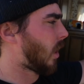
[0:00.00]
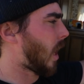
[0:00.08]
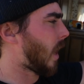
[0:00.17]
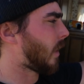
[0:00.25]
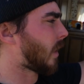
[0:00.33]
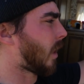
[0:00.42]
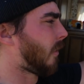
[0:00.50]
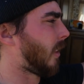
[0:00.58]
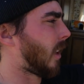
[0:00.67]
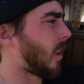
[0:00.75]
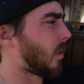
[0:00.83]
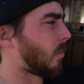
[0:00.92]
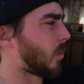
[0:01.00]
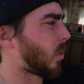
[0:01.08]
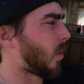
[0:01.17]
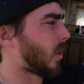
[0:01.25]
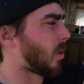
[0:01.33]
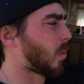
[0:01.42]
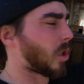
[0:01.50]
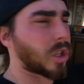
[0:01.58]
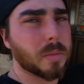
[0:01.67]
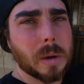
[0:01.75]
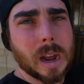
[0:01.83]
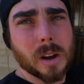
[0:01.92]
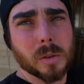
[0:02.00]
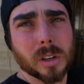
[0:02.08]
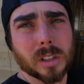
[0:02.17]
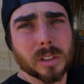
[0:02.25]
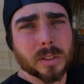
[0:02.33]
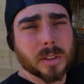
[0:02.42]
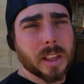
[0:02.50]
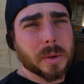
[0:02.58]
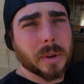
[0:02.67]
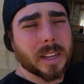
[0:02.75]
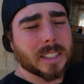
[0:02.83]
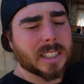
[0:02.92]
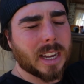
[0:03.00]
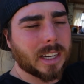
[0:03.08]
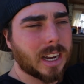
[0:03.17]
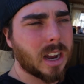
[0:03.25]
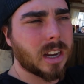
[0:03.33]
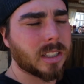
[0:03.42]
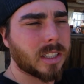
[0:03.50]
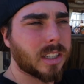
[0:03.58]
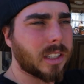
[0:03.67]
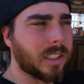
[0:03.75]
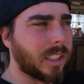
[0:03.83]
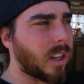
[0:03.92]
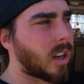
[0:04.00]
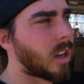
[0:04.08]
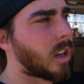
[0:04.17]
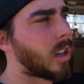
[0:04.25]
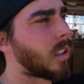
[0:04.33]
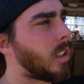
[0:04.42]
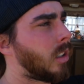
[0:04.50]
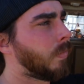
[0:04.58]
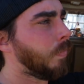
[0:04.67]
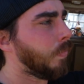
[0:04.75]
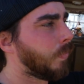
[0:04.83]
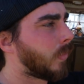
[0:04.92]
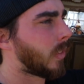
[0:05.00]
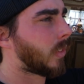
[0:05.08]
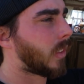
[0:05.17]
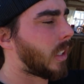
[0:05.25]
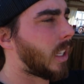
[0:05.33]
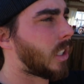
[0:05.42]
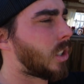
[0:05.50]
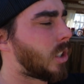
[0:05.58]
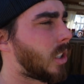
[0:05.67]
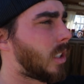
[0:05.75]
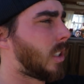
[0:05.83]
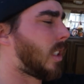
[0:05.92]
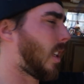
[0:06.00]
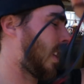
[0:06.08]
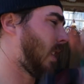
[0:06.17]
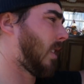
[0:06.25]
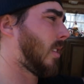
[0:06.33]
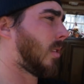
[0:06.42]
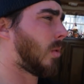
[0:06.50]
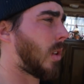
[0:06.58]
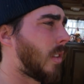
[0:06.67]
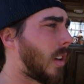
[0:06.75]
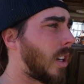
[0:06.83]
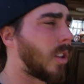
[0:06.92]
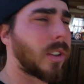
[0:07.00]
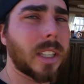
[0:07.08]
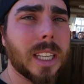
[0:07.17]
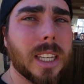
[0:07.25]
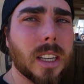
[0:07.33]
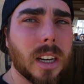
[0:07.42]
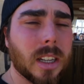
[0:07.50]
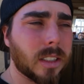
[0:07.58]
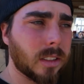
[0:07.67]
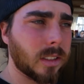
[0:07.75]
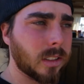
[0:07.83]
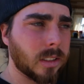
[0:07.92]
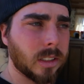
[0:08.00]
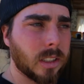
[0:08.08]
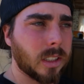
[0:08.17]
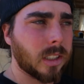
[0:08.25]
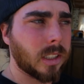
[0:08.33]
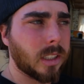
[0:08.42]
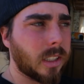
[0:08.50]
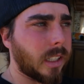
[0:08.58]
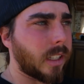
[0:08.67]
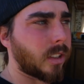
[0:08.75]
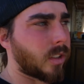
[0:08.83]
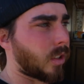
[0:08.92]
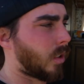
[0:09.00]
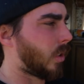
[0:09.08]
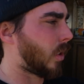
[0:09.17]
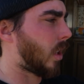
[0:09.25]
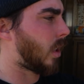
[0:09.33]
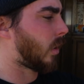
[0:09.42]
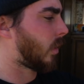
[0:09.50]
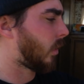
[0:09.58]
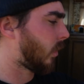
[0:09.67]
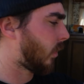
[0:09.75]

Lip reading: I just got to figure out some sort of switched power so that way it's not constantly on. It's just whenever I turn the key on, it turns on.